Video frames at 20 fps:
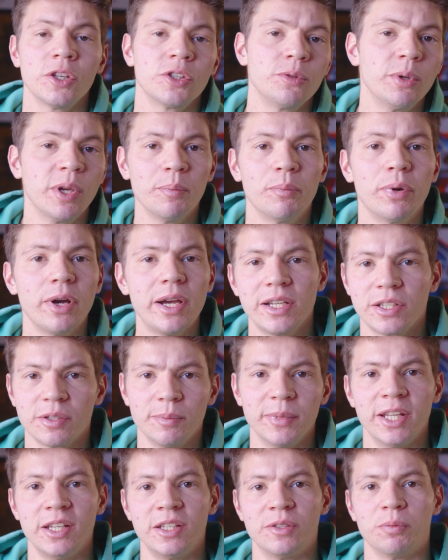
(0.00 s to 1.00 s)
So we can break
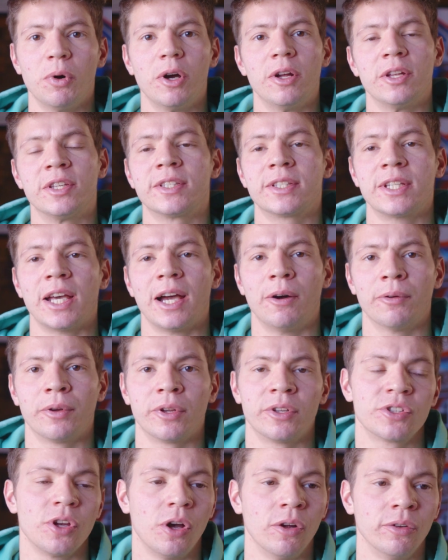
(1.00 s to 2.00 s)
some of these words
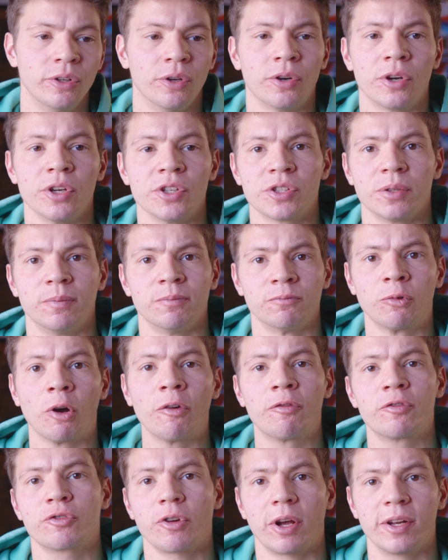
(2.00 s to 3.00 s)
down and sort of look at some
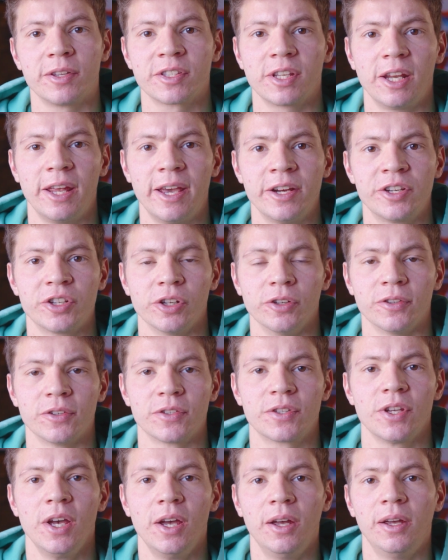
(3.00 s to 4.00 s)
rough
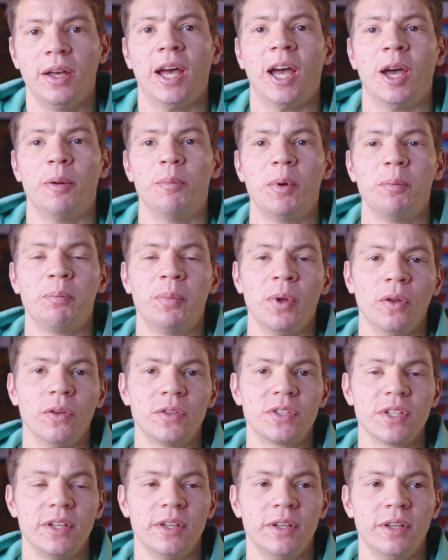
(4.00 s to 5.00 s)
translations,
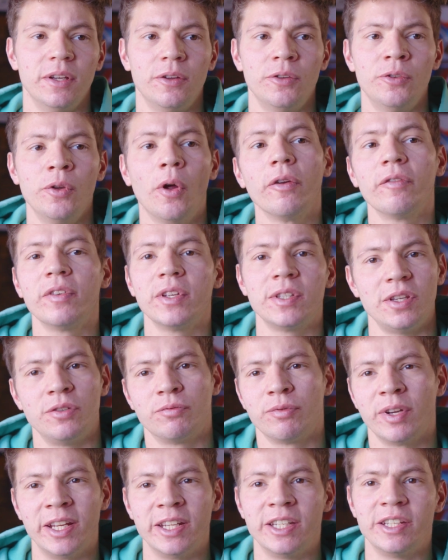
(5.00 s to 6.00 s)
but none of this
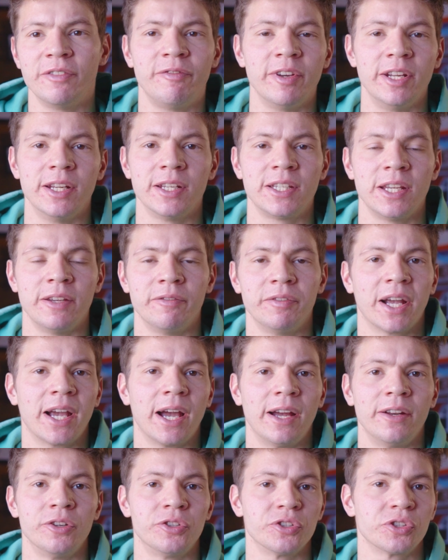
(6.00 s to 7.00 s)
is really definitive, they're
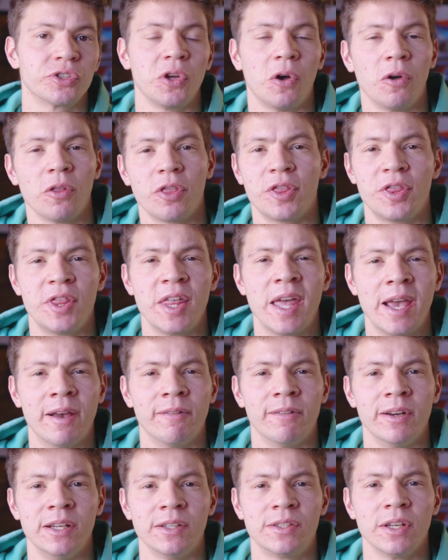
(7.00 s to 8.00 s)
kind of just sort of
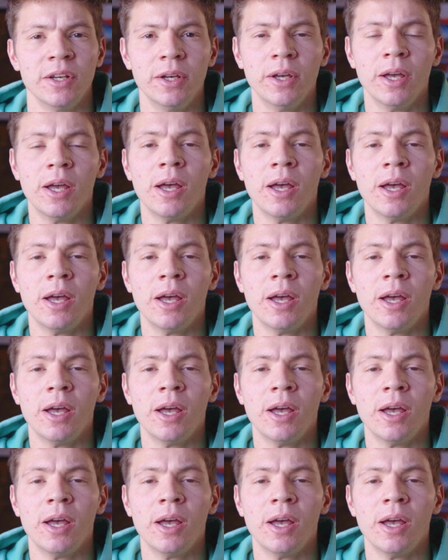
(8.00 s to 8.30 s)
theories.